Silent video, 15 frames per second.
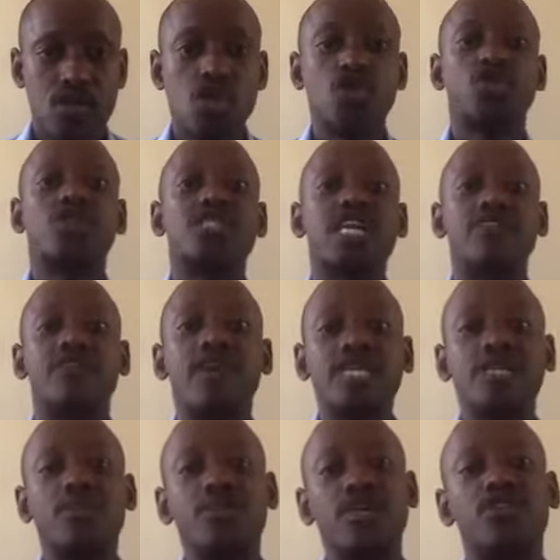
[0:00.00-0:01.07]
So it's
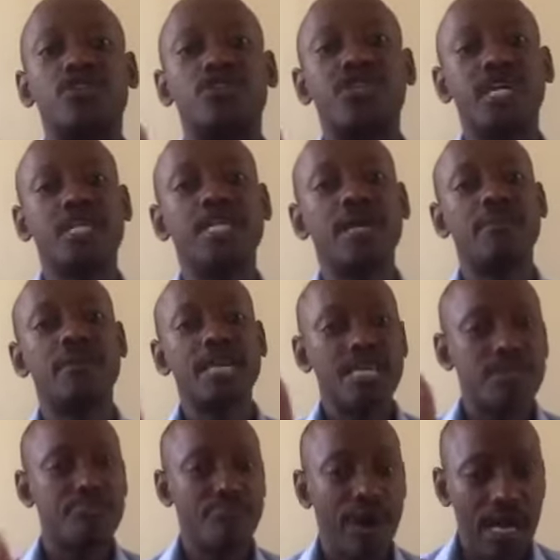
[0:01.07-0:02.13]
advisable that you sell them
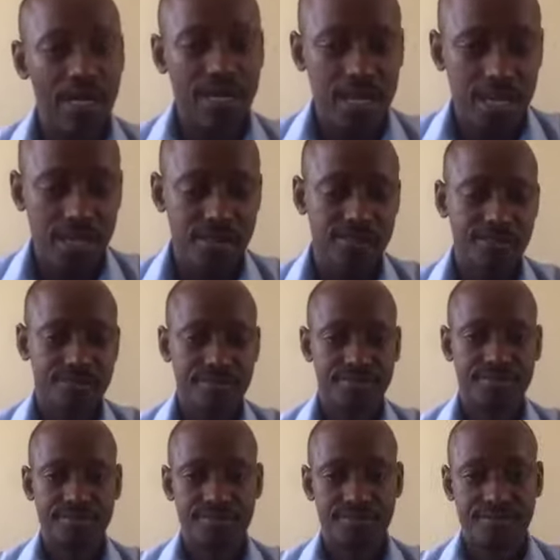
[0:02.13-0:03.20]
in bulk
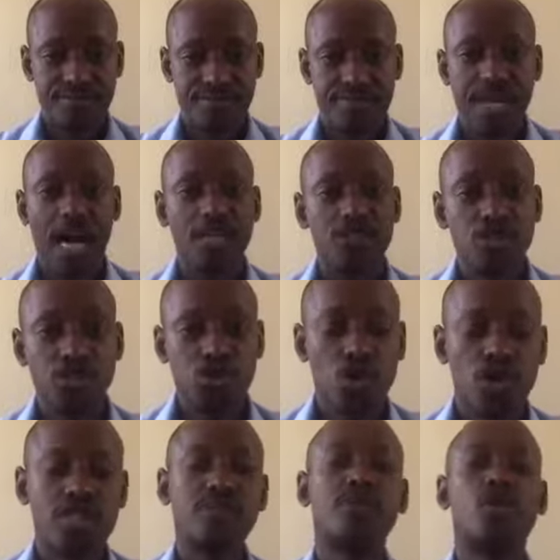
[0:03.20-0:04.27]
as you
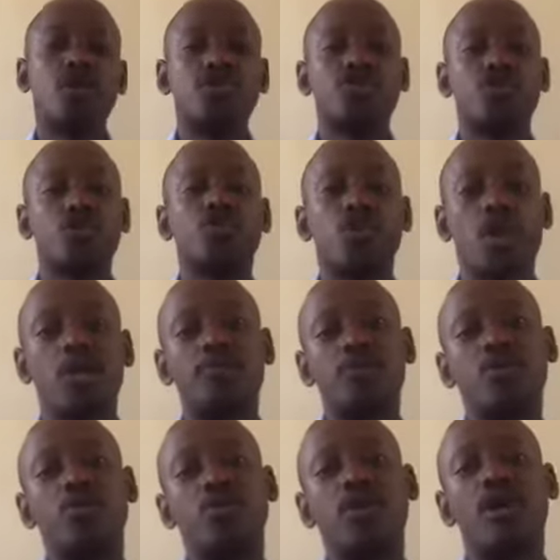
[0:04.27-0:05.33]
stocked, because it also helps
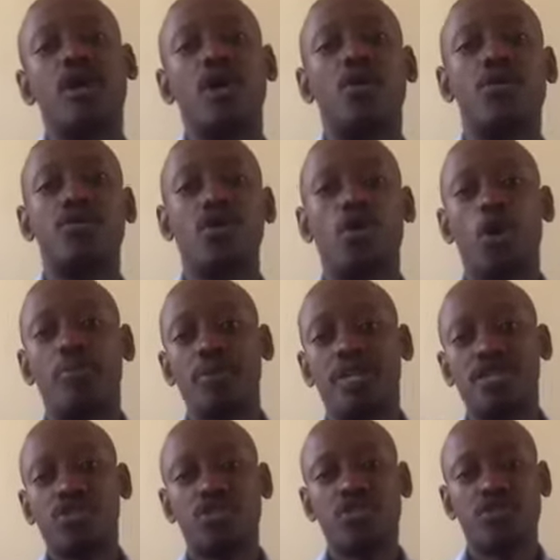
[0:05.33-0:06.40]
you with your
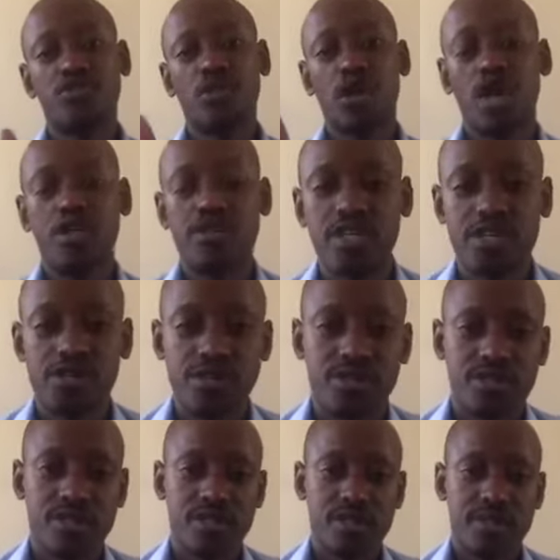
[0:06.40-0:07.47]
computations of your calculations.